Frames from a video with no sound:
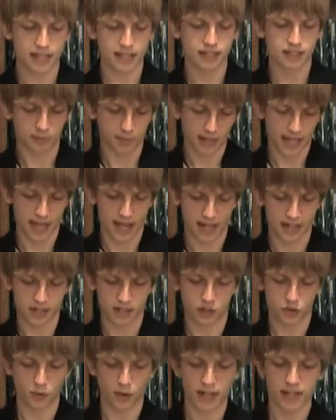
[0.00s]
his
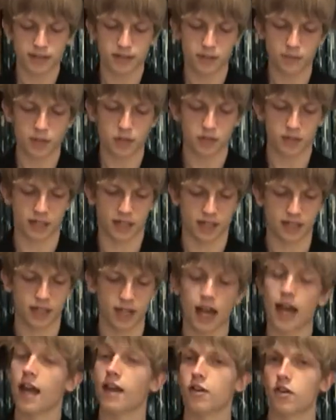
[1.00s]
pianist write the music
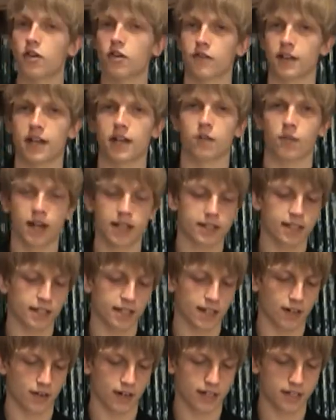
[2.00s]
and Irving write the
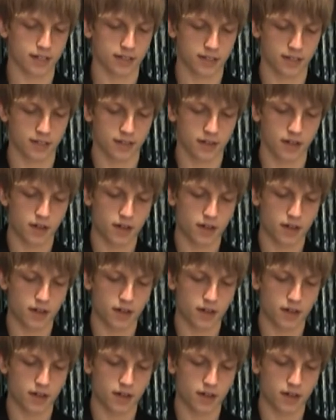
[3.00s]
lyrics